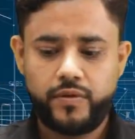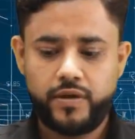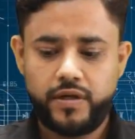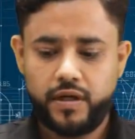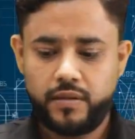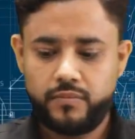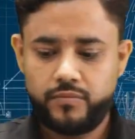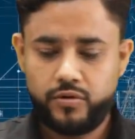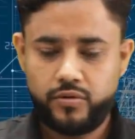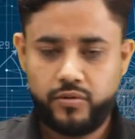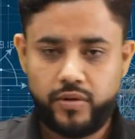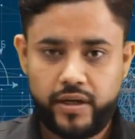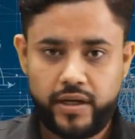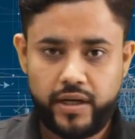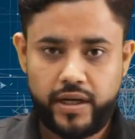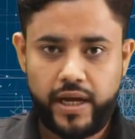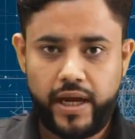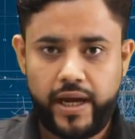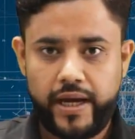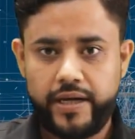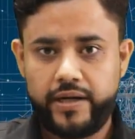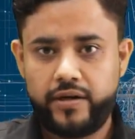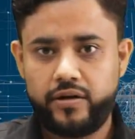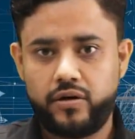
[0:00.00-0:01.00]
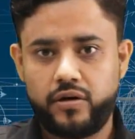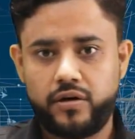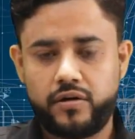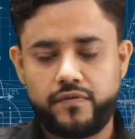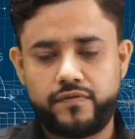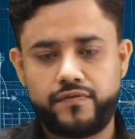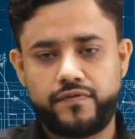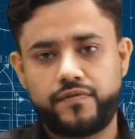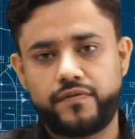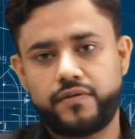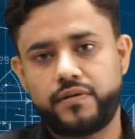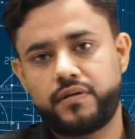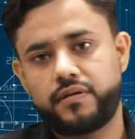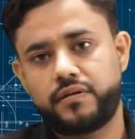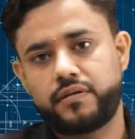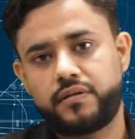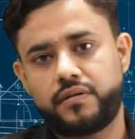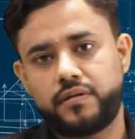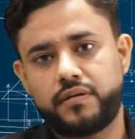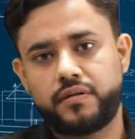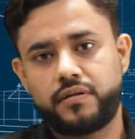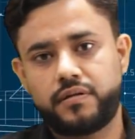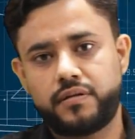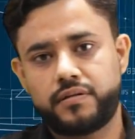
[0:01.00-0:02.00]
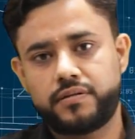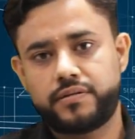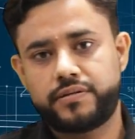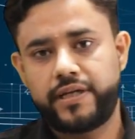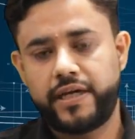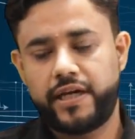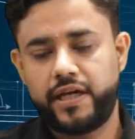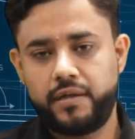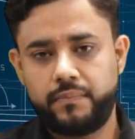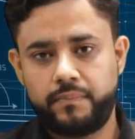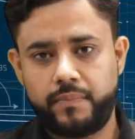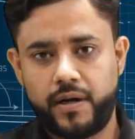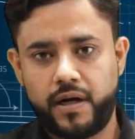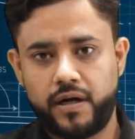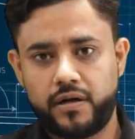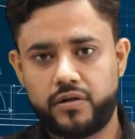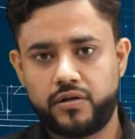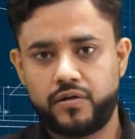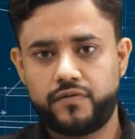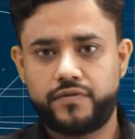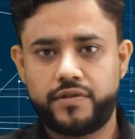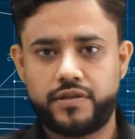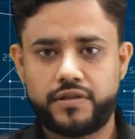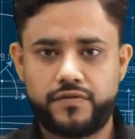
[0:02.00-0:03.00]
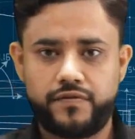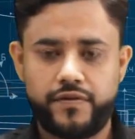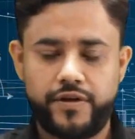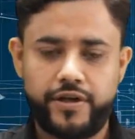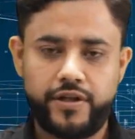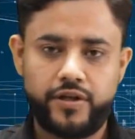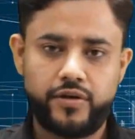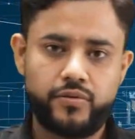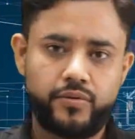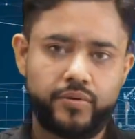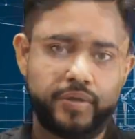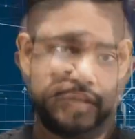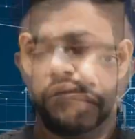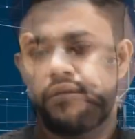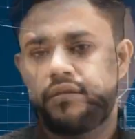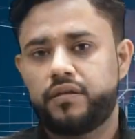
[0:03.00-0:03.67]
we come to an end of the second part of this video.